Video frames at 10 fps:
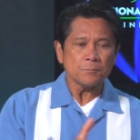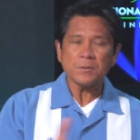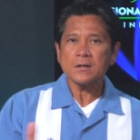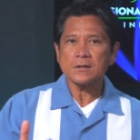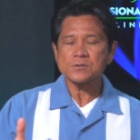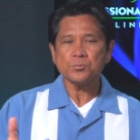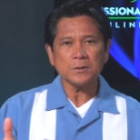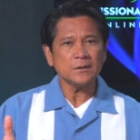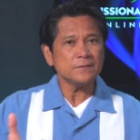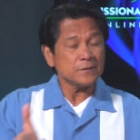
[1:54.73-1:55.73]
because
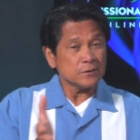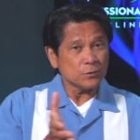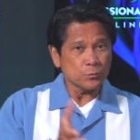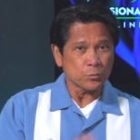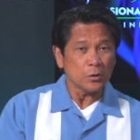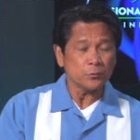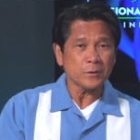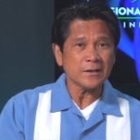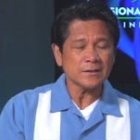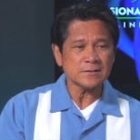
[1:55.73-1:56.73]
we live in the world.
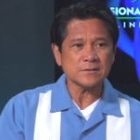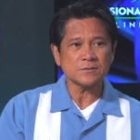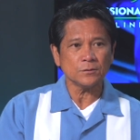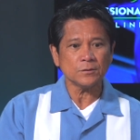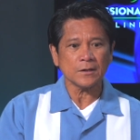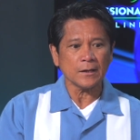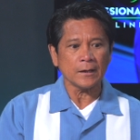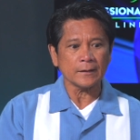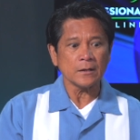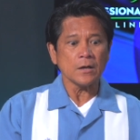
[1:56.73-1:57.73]
We cannot just look
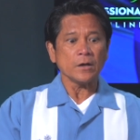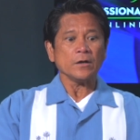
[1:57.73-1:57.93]
at,